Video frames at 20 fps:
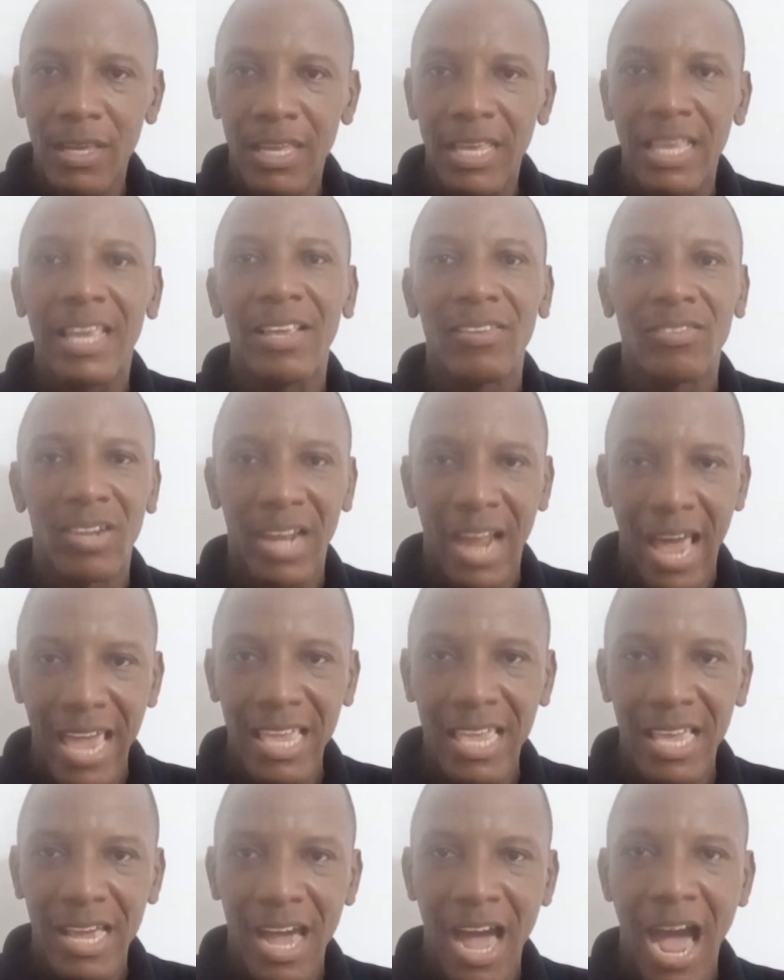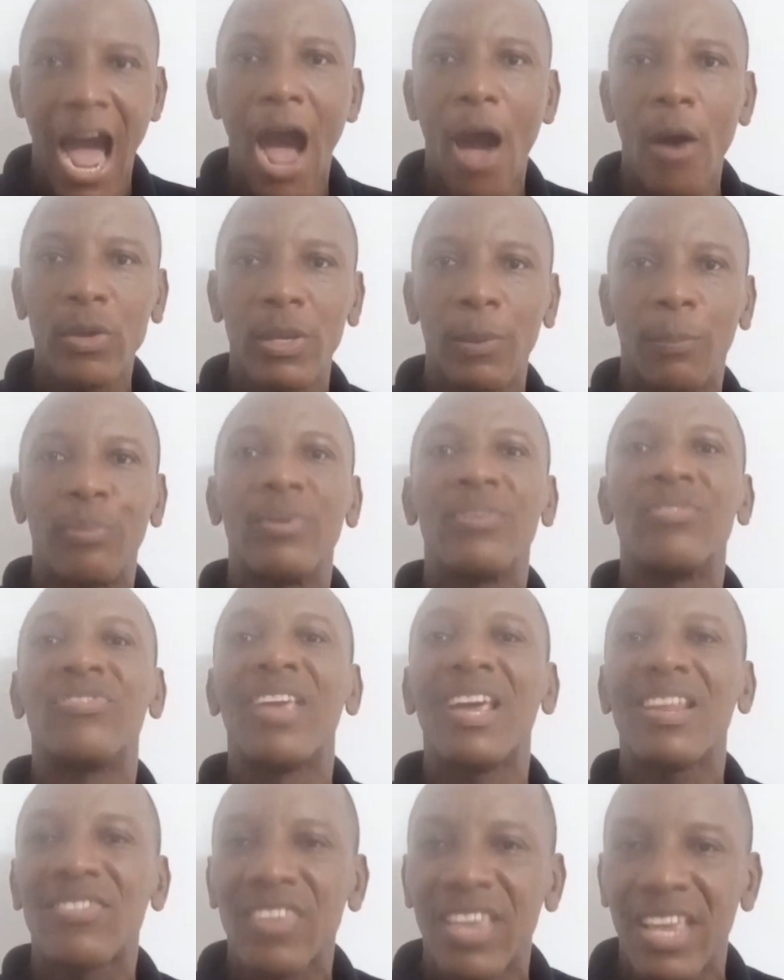is like, how he
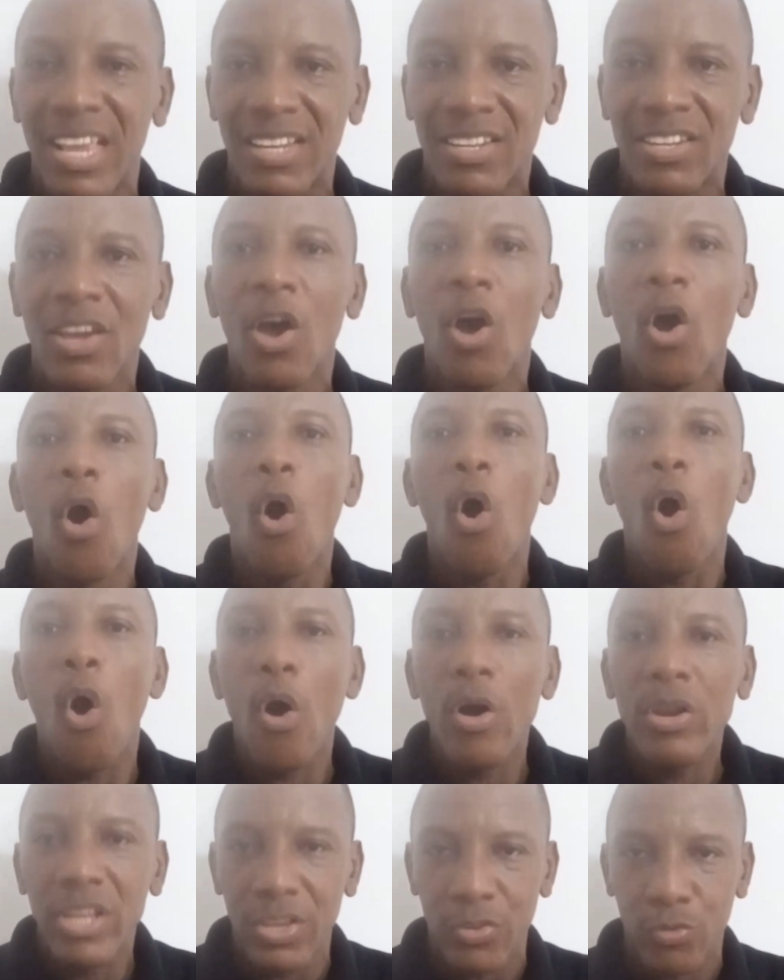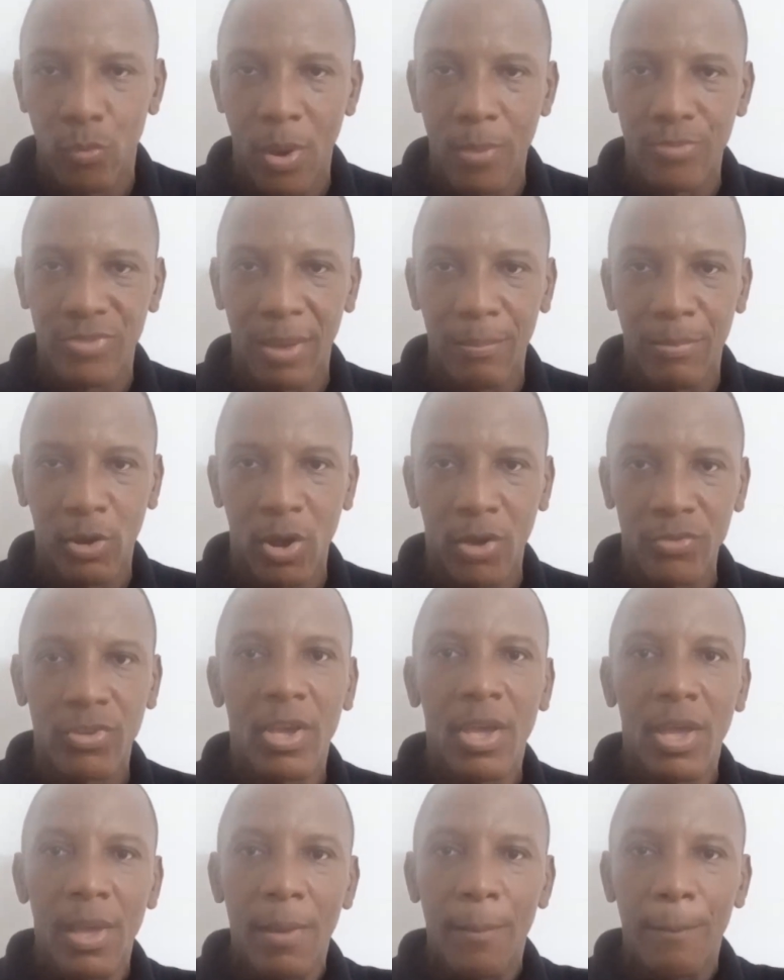presents it on his website, because
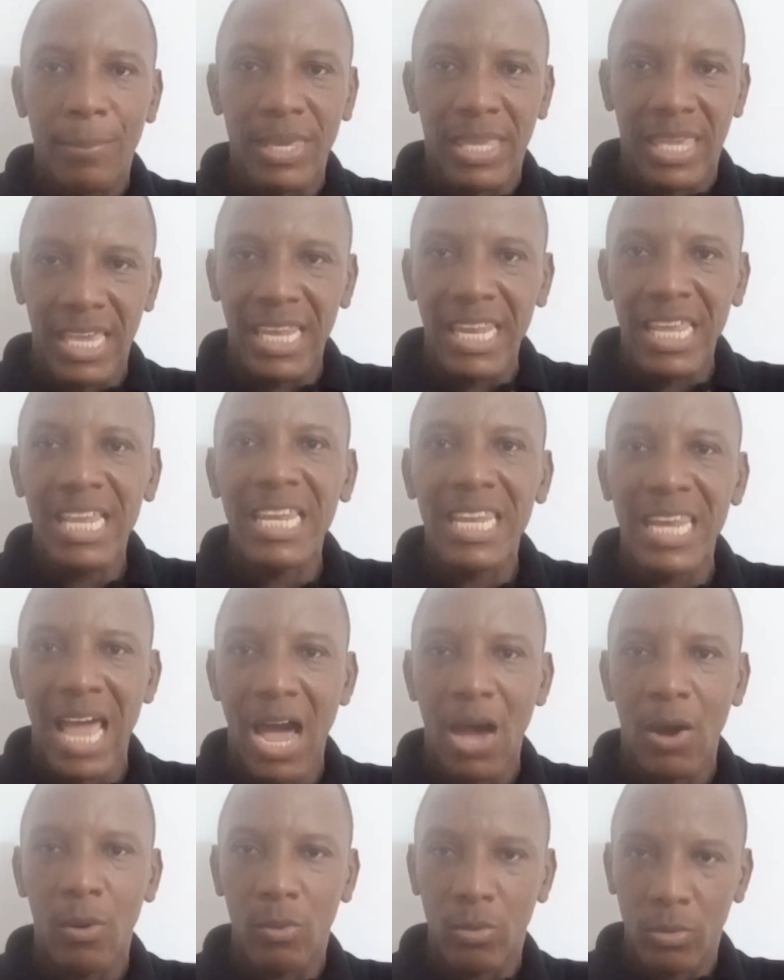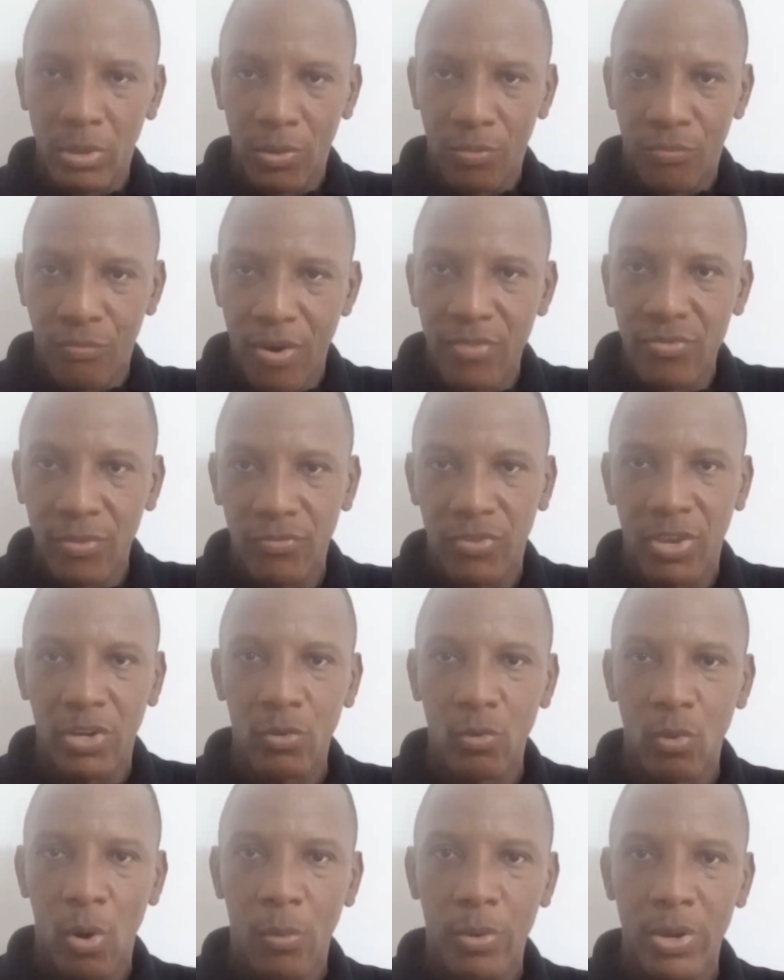beginning now, the 1st of
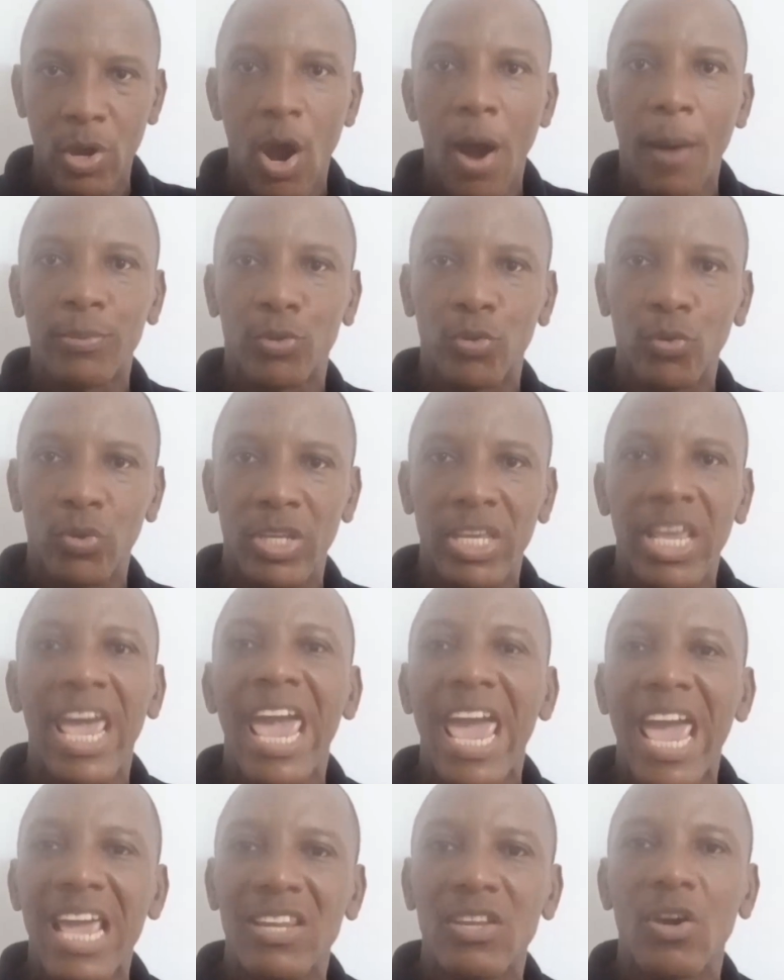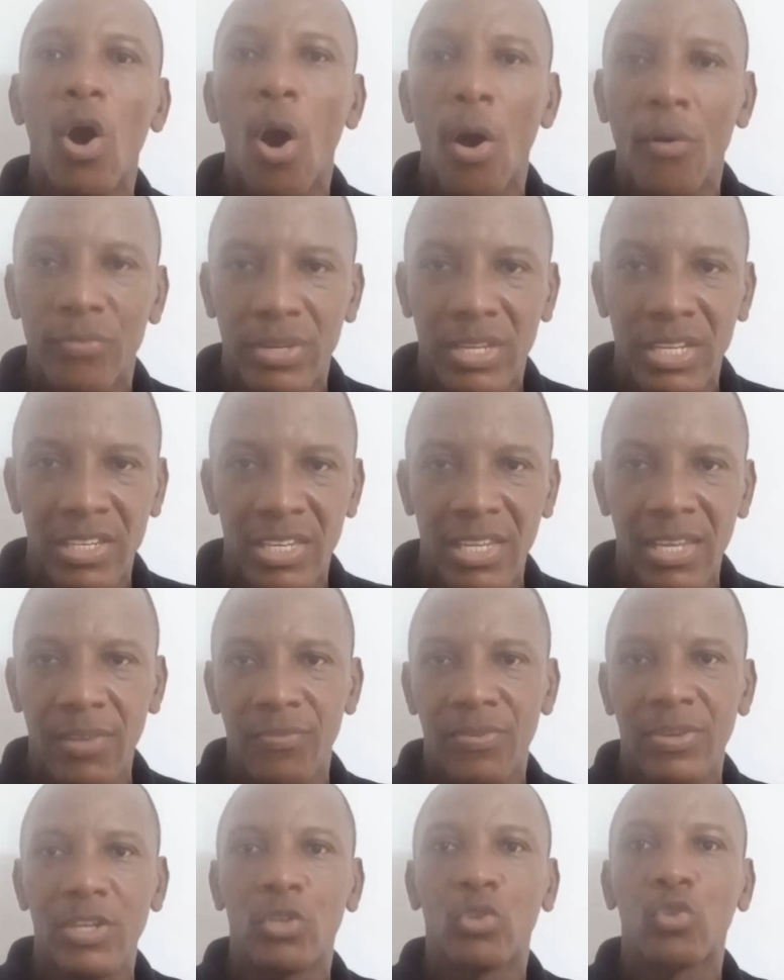January, up to the end of the
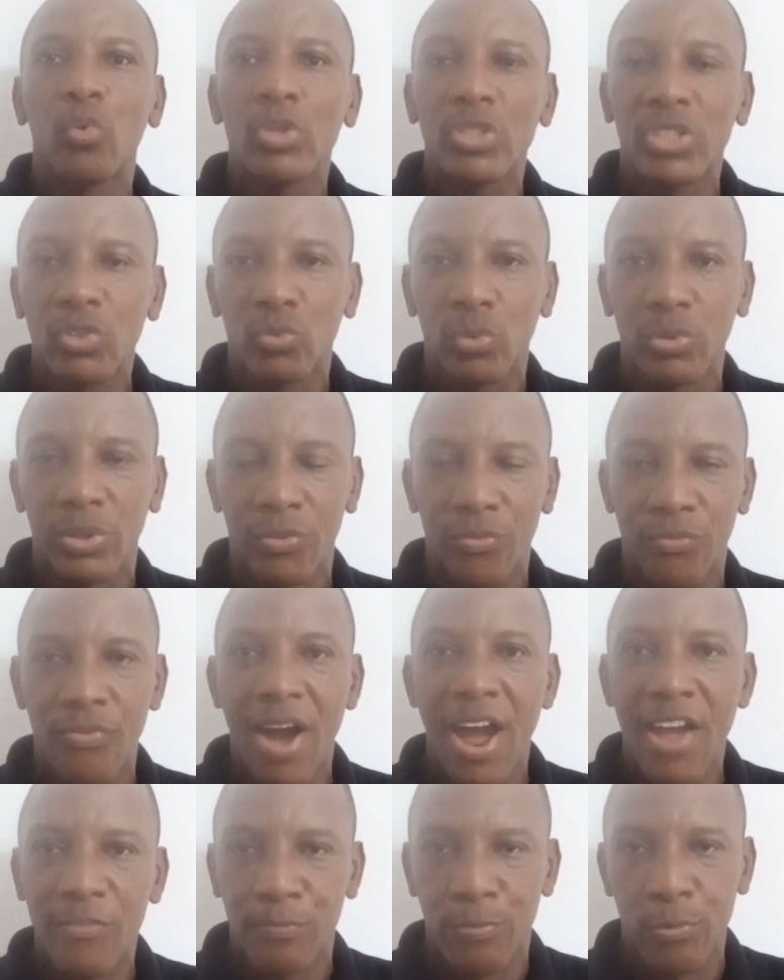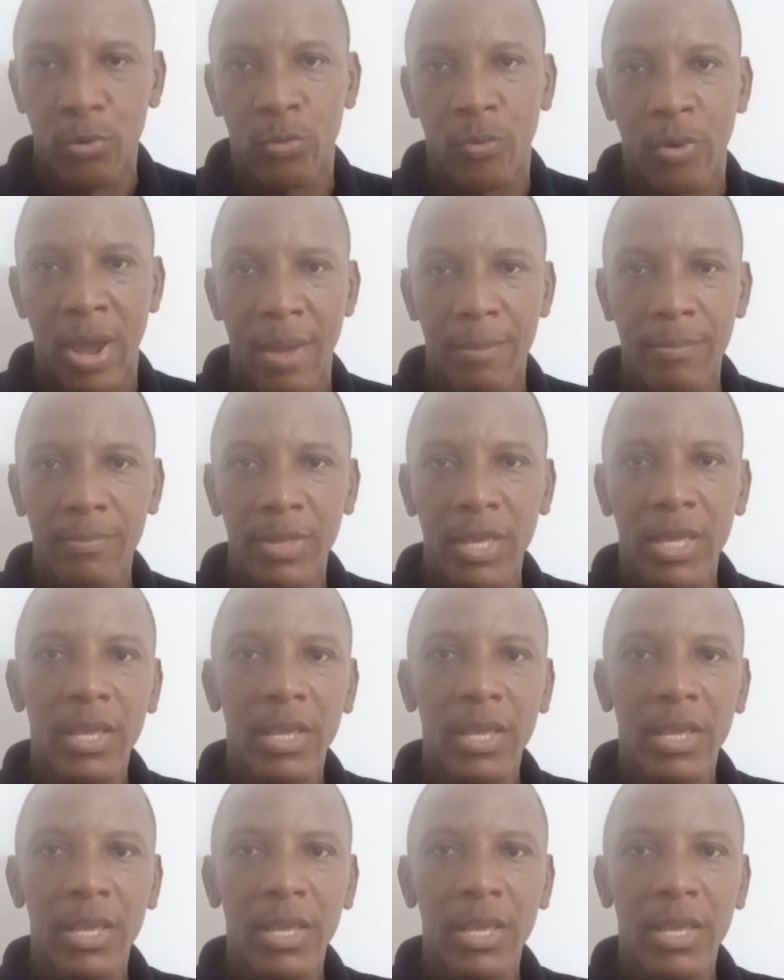DV 2025 program,